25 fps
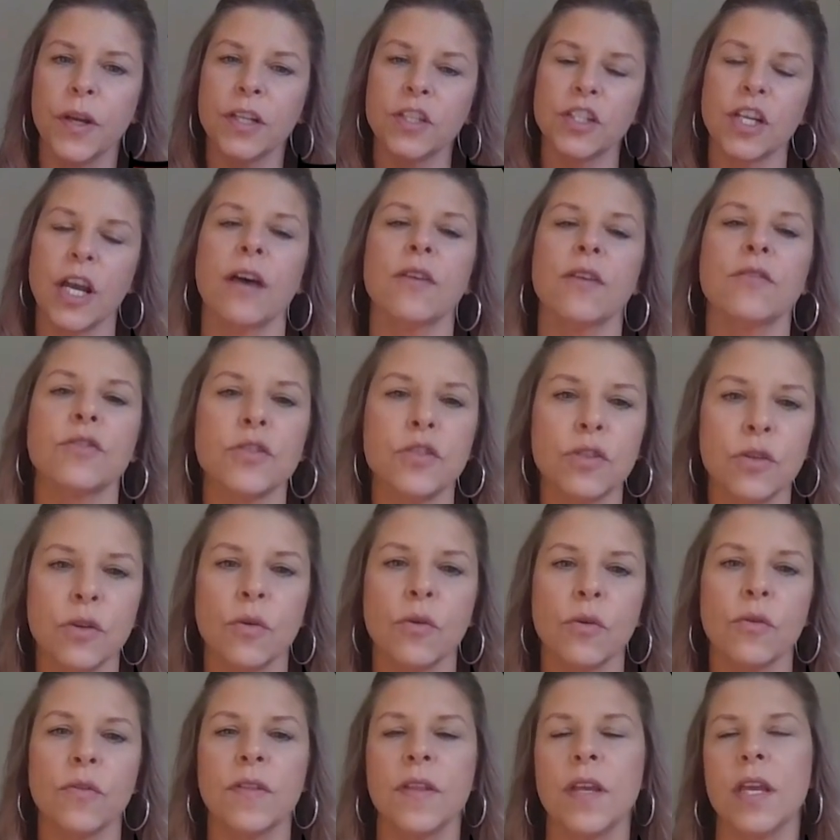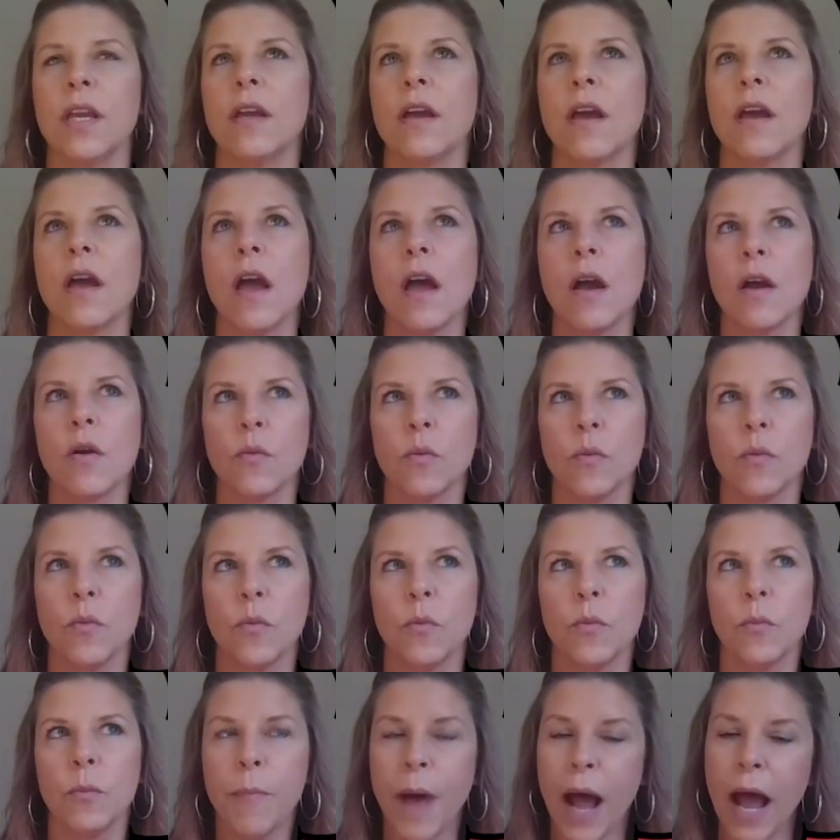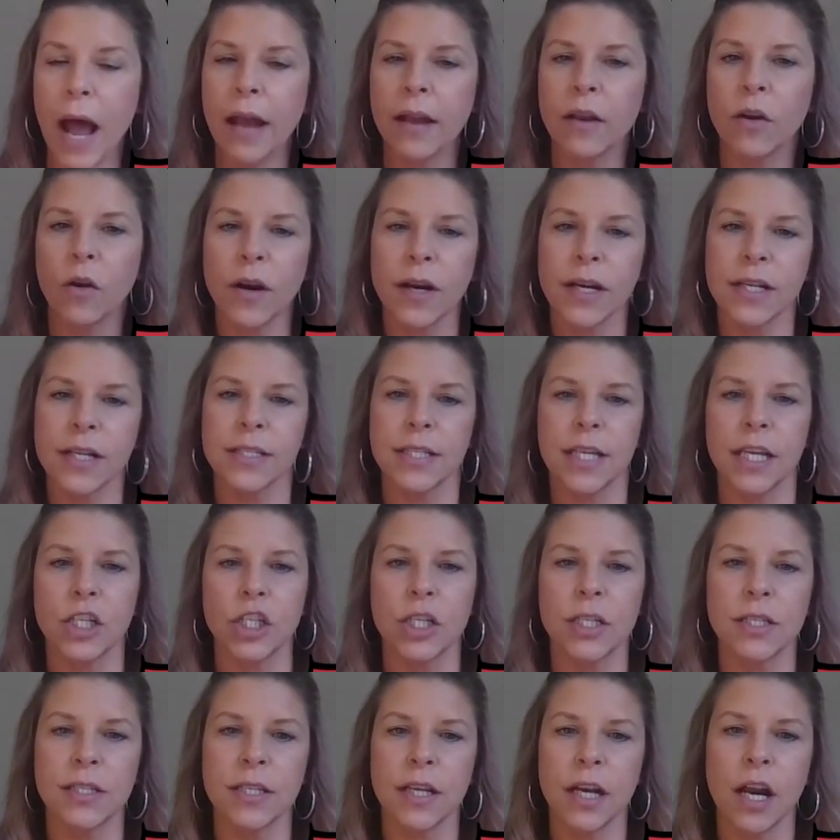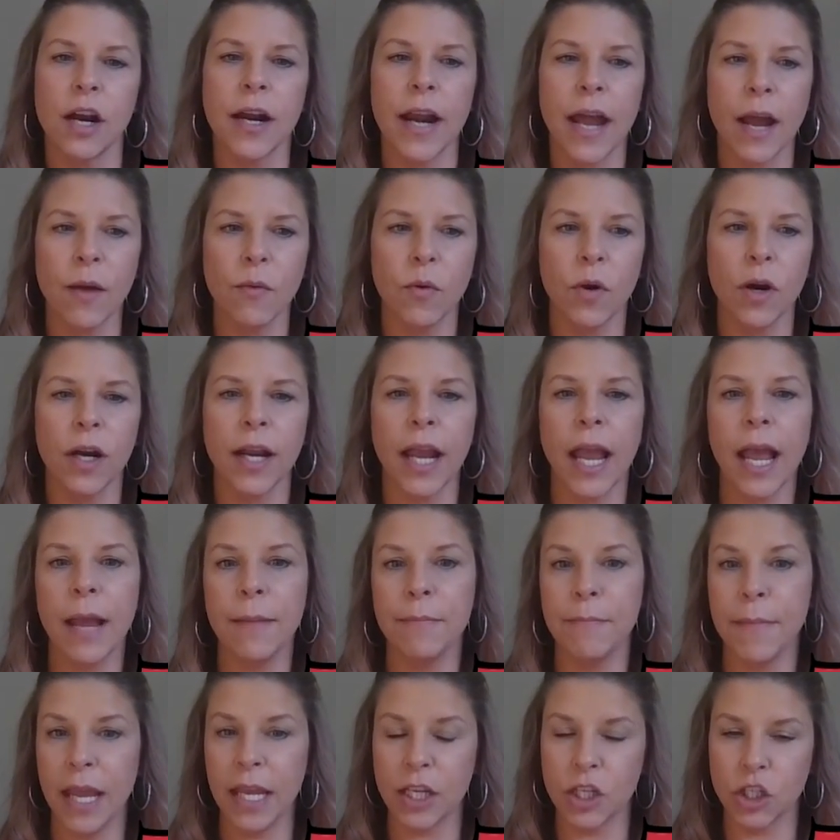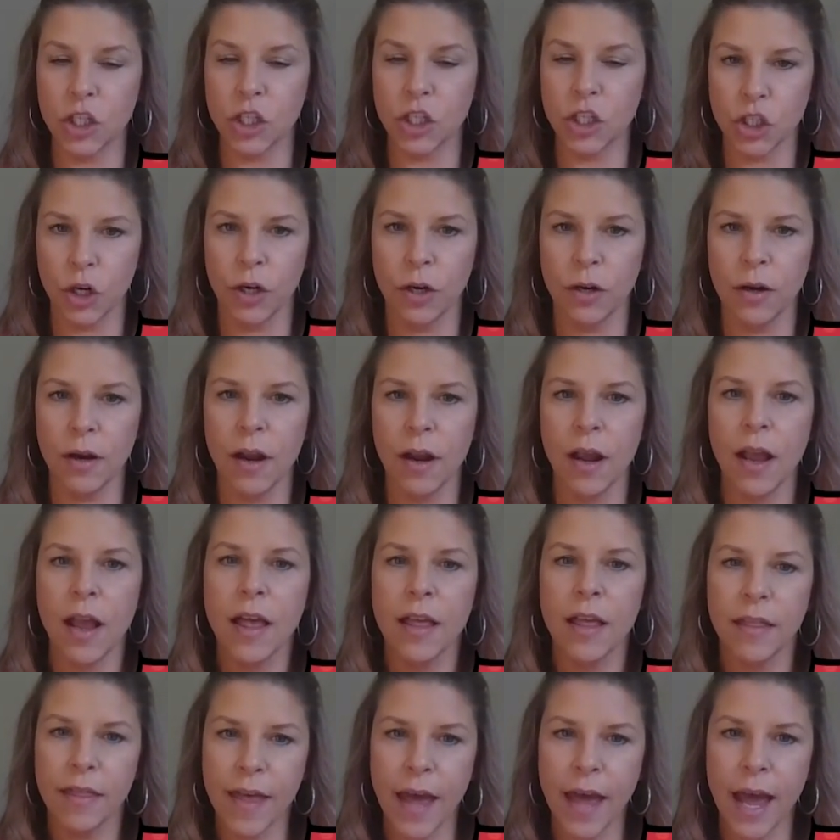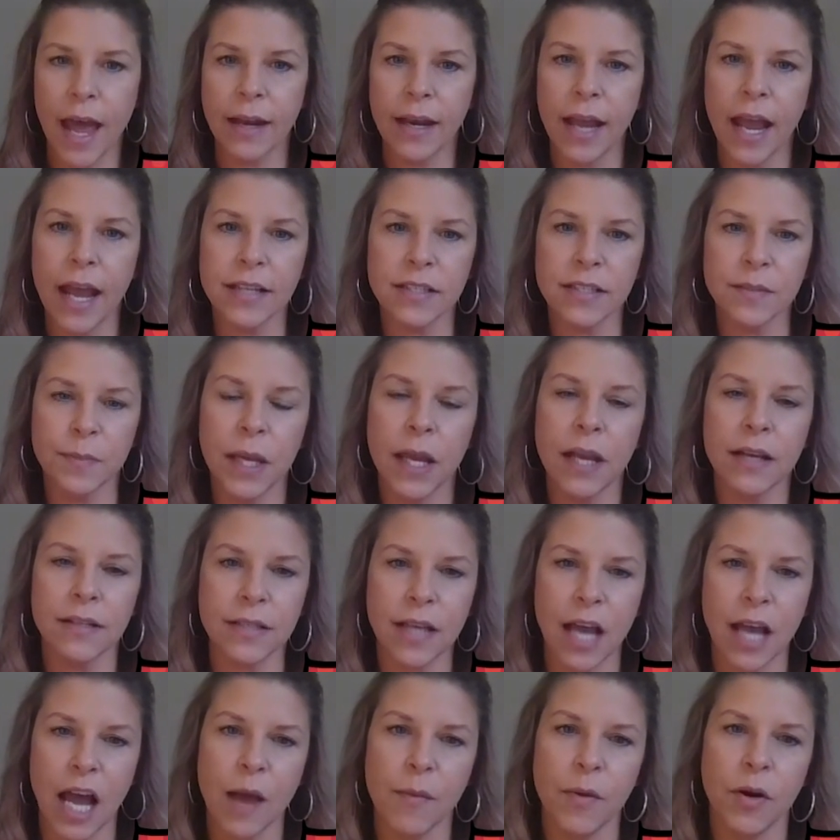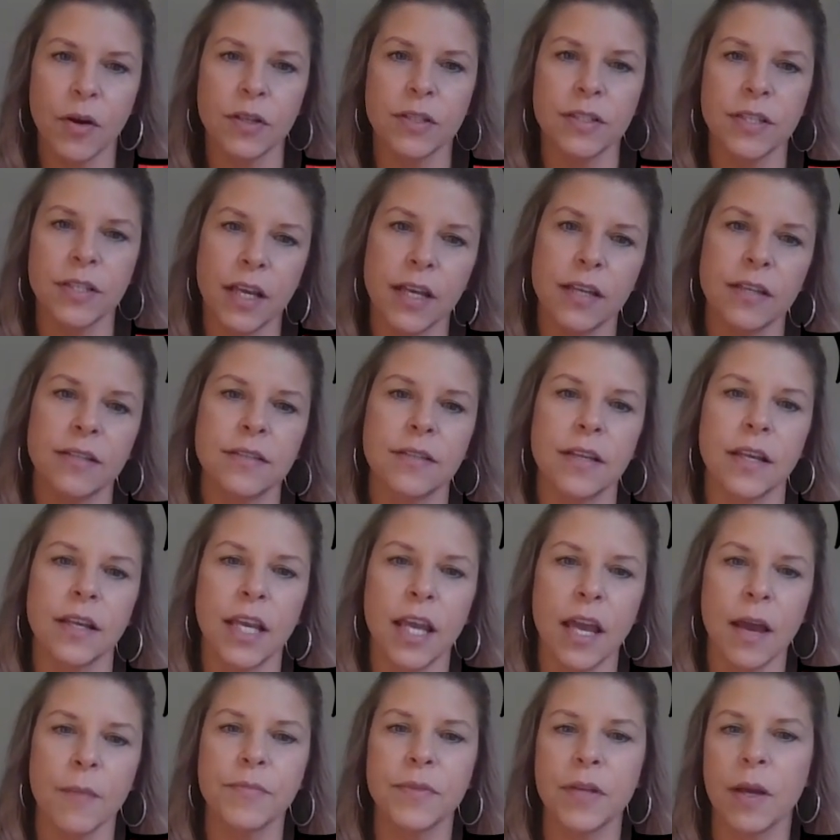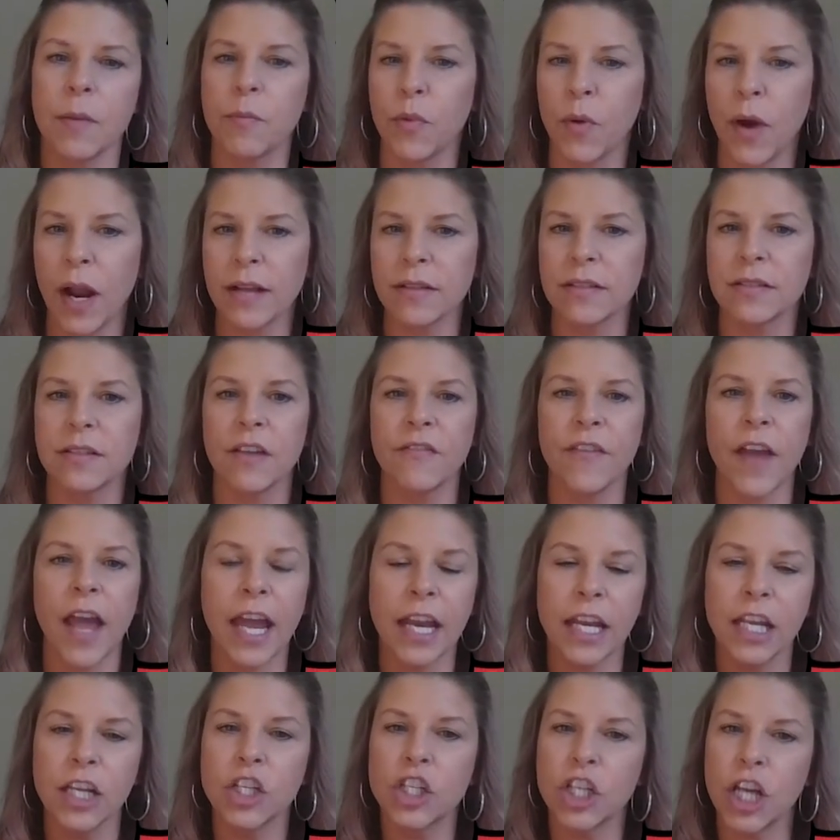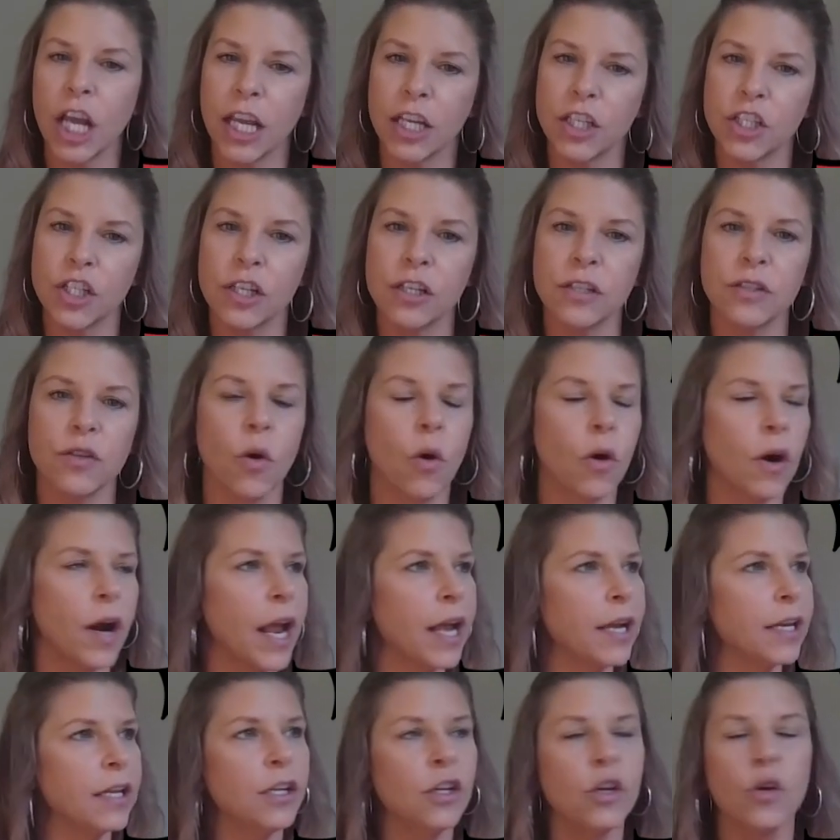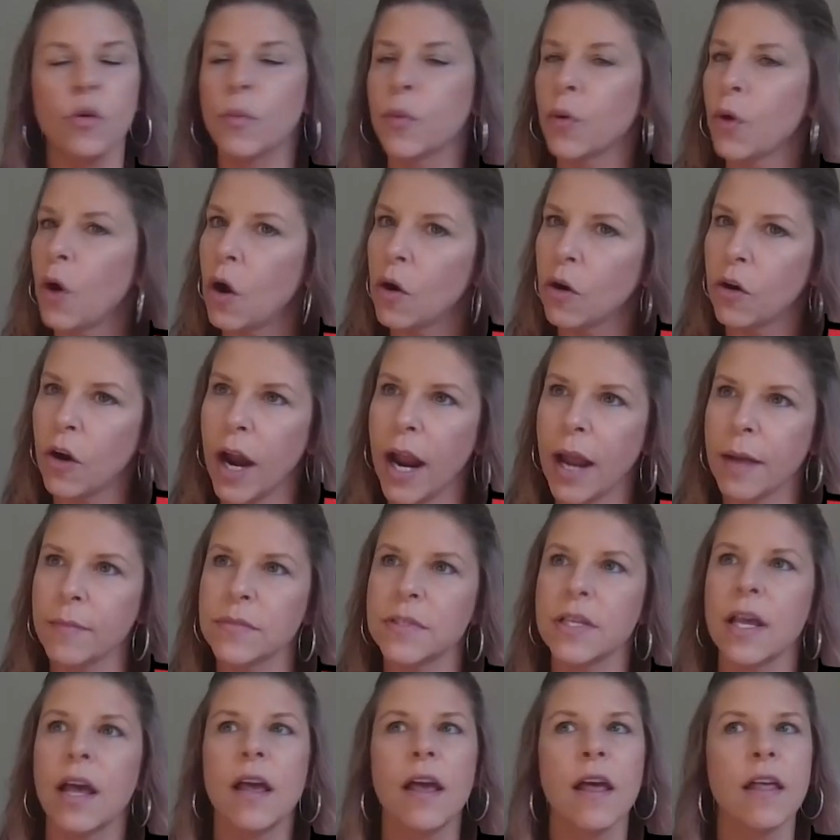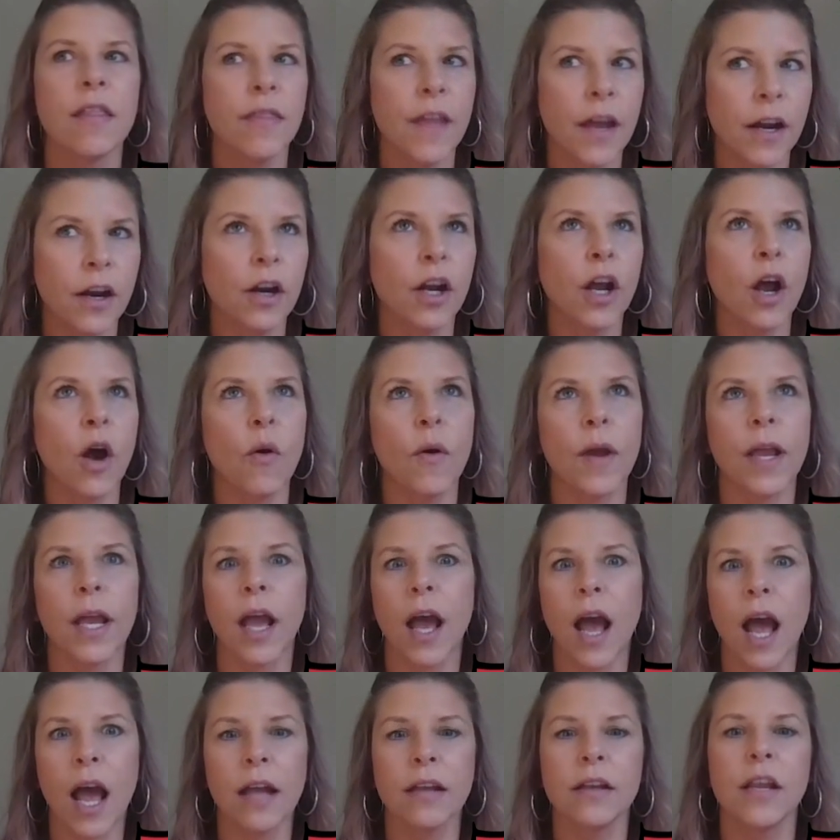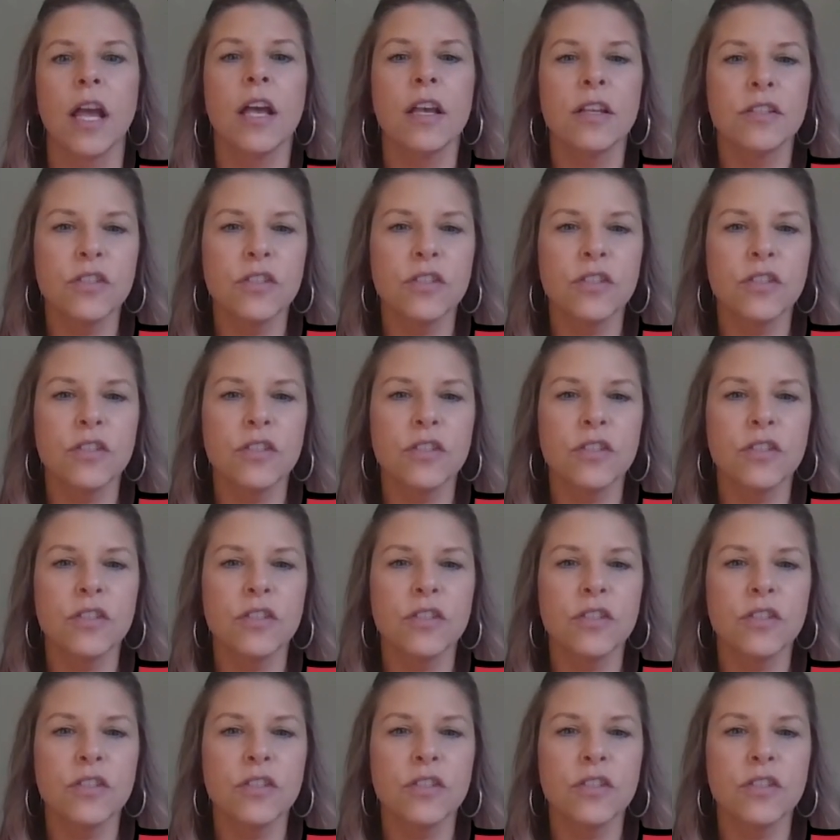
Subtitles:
reach out to the buying organizations in our network and make sure that SPS Commerce is kept abreast of any changes or any new programs that are going on,